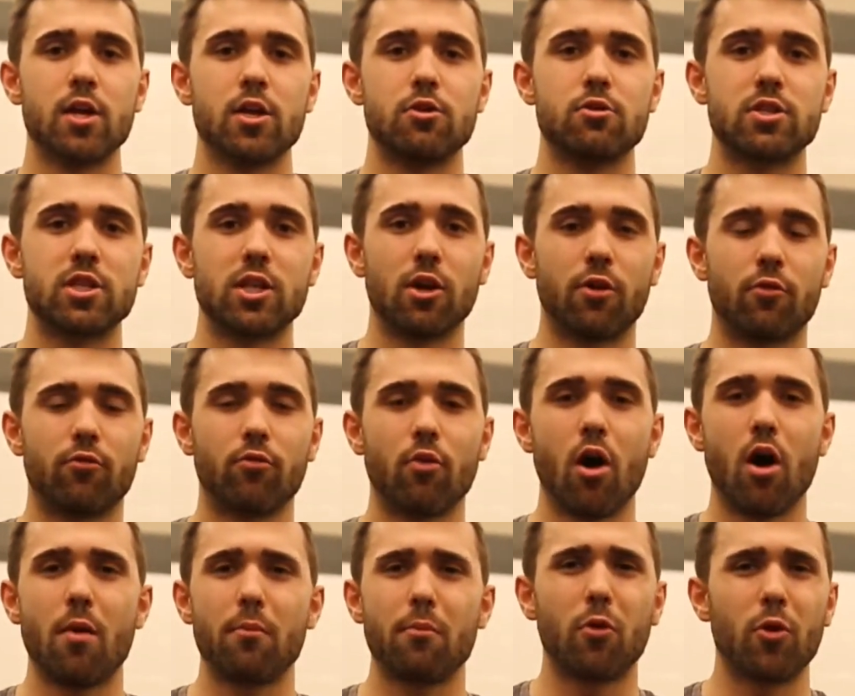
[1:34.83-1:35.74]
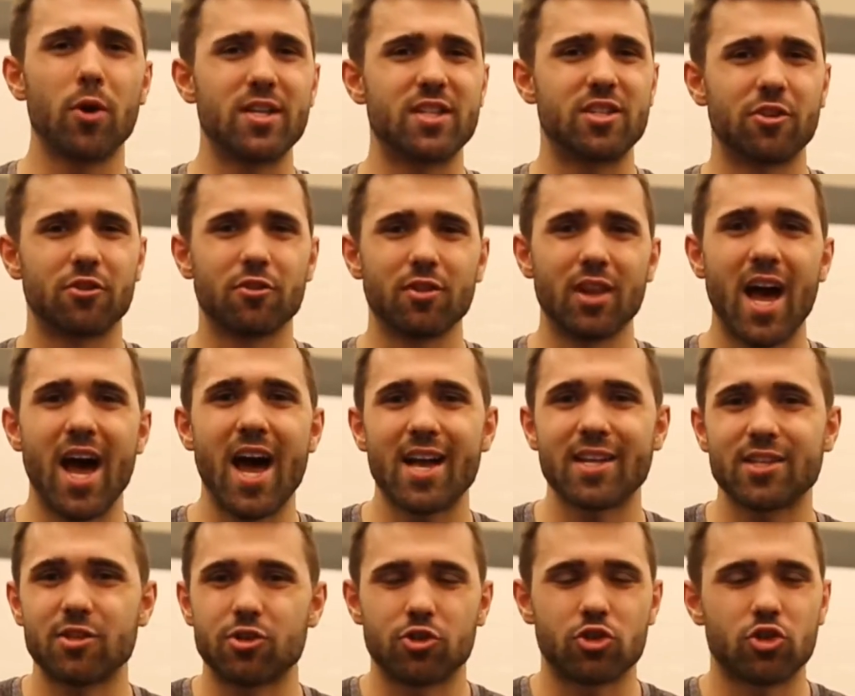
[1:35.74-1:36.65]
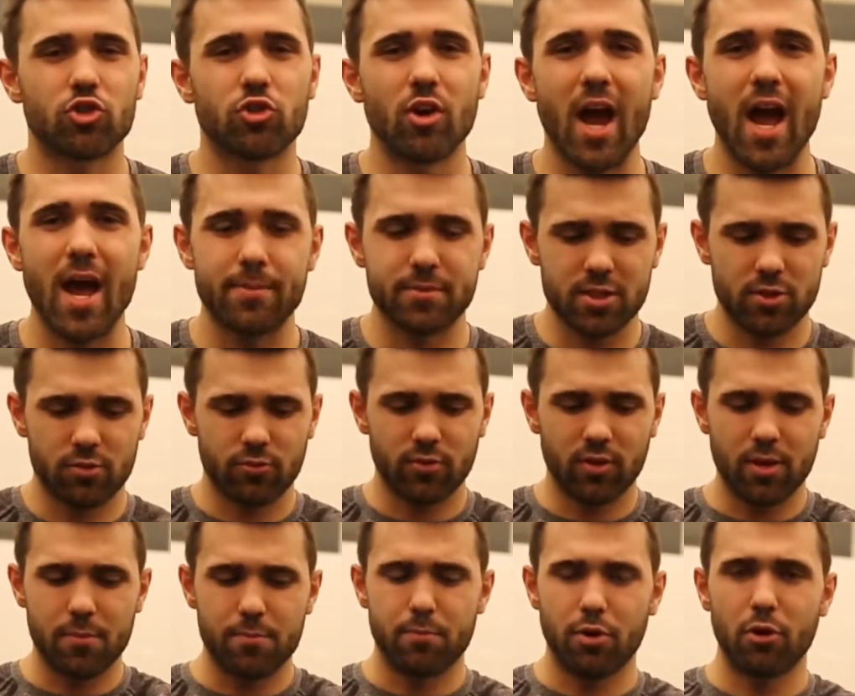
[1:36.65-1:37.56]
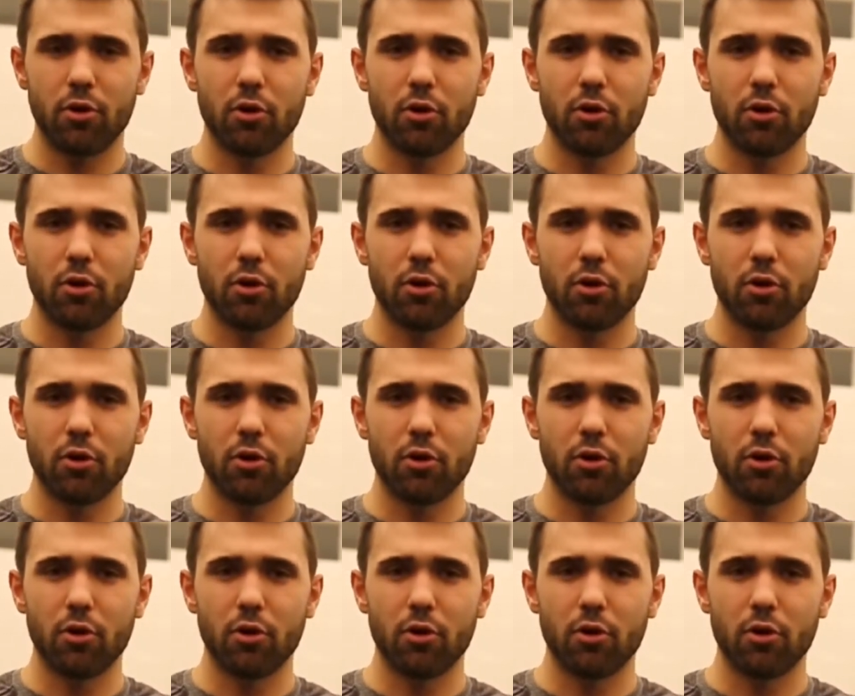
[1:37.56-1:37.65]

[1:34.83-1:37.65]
using your rhomboids, your lats, your traps to really